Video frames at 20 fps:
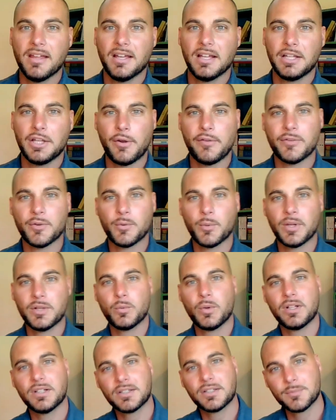Hello
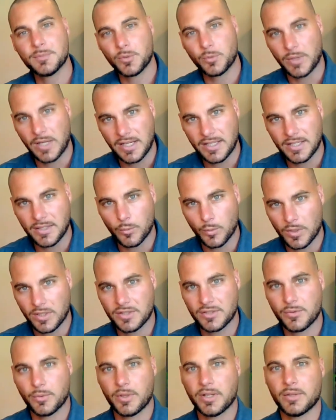everyone, welcome to Writing
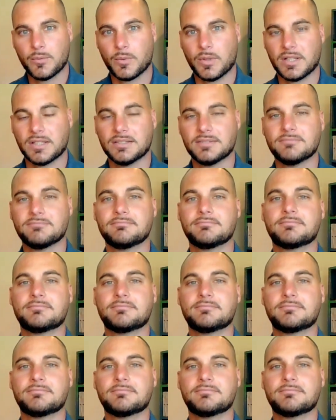121.